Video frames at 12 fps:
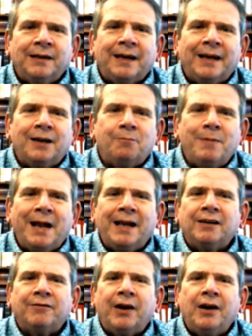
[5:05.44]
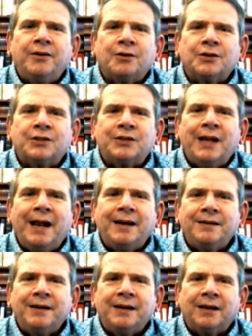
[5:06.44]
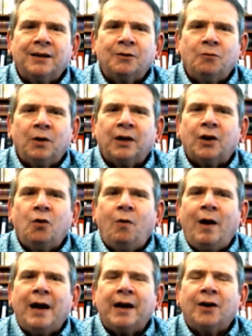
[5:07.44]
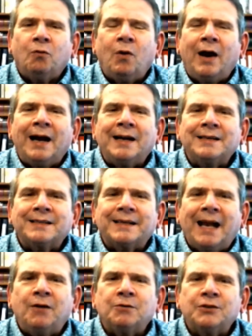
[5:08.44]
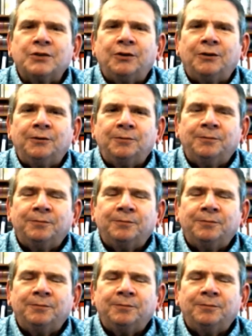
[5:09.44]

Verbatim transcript: and a man of understanding will acquire wise counsel.